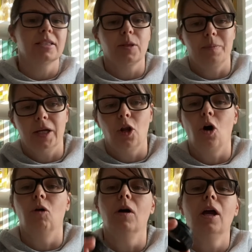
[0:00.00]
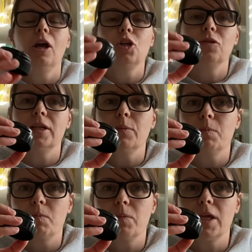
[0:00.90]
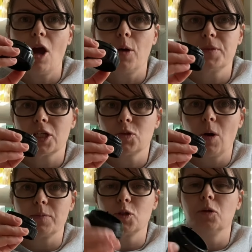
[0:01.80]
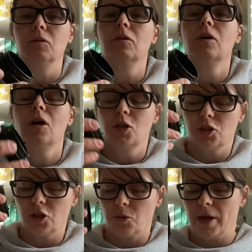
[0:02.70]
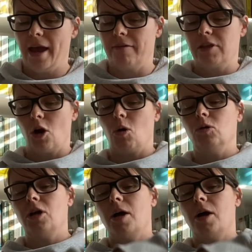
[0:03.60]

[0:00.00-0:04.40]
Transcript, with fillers: the pinhole, you need the optic swap tool. So we have the old